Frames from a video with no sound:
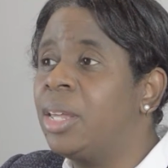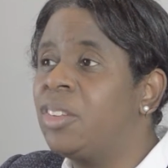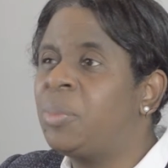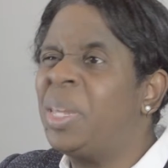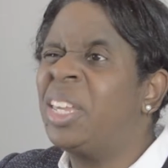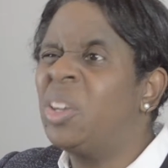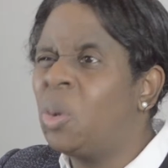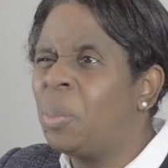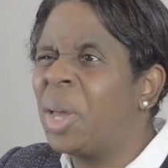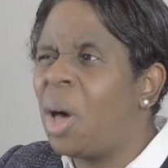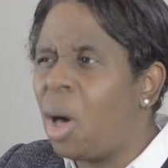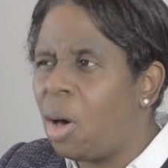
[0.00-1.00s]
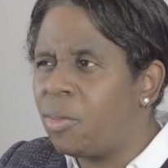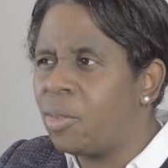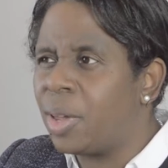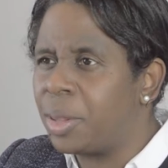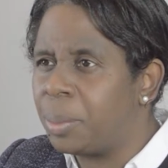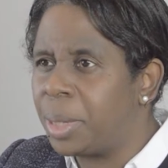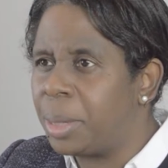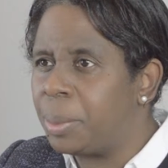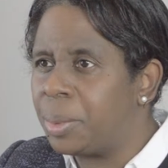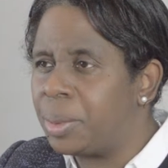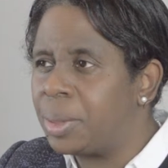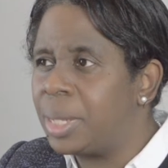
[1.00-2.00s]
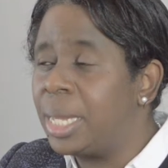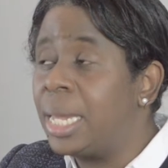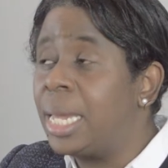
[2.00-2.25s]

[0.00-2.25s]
speaking on behalf of other people.